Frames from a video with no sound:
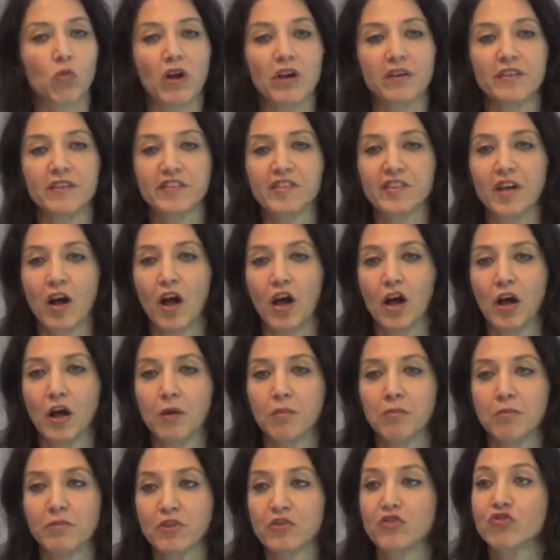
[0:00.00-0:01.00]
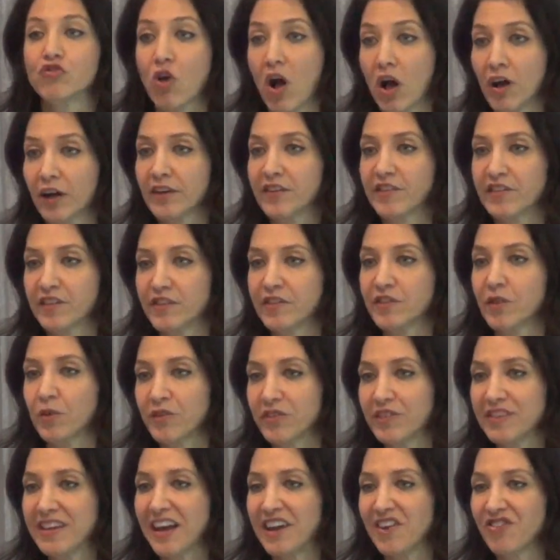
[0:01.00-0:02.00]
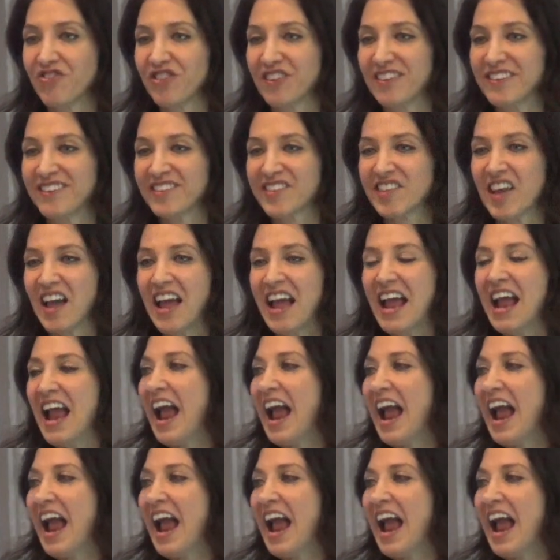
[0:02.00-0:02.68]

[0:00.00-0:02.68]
was the strongest associations.